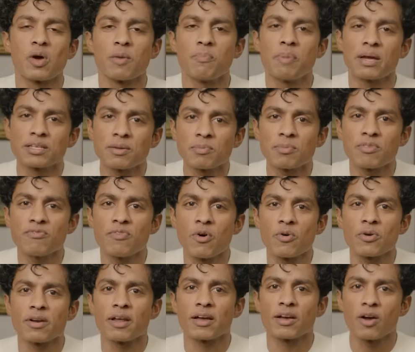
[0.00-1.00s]
I picked up the
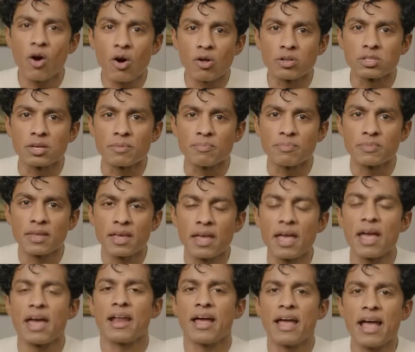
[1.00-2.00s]
phone and I called him.
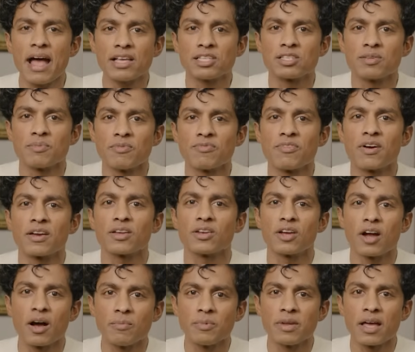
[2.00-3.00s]
And I asked him if I could
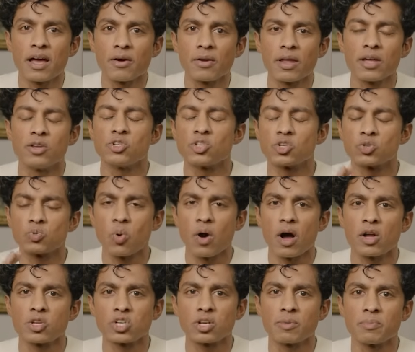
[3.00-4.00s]
come down and just
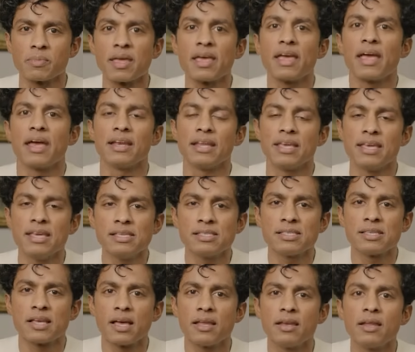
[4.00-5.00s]
watch him. And he
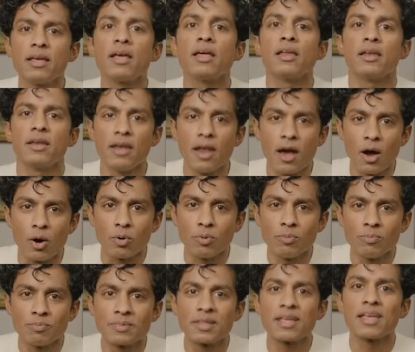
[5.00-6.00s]
said, no,
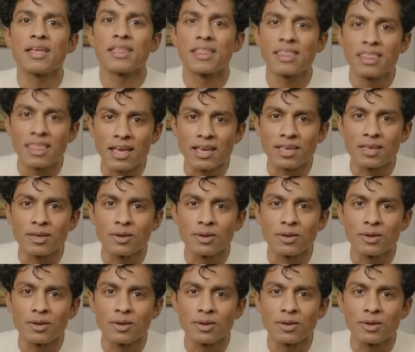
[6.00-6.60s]
thank